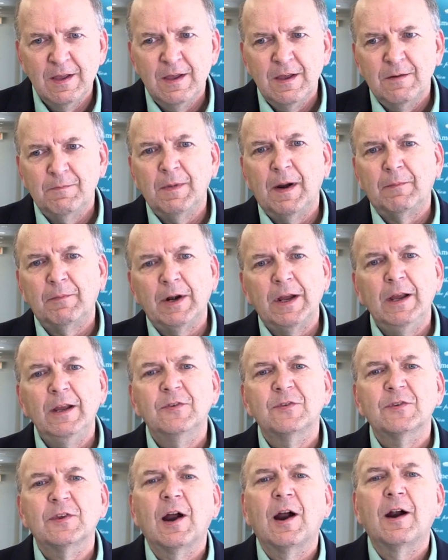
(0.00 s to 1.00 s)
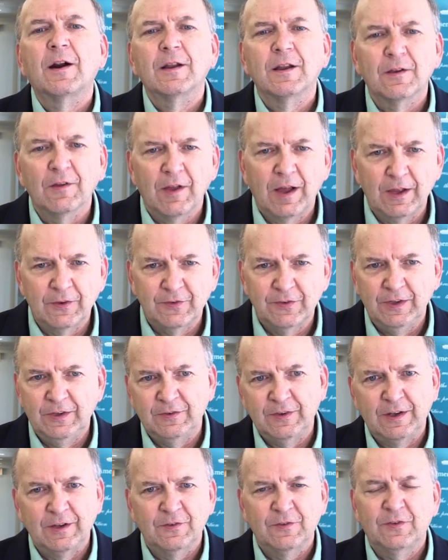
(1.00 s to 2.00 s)
Remember, he started last
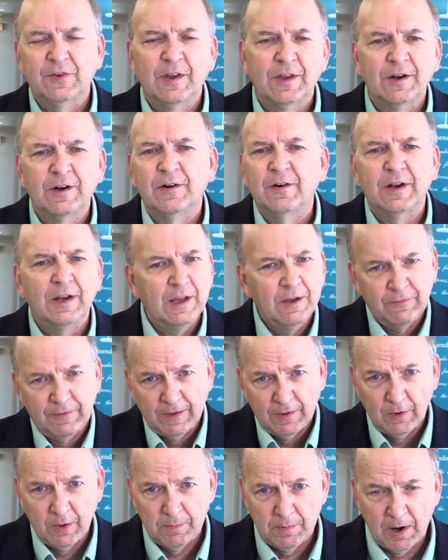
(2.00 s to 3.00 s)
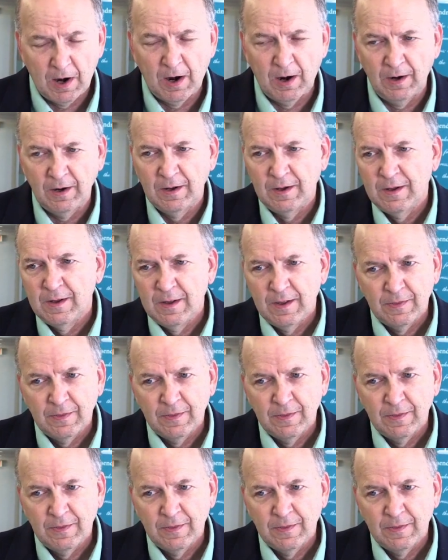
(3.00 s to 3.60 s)
season at center and he fell apart.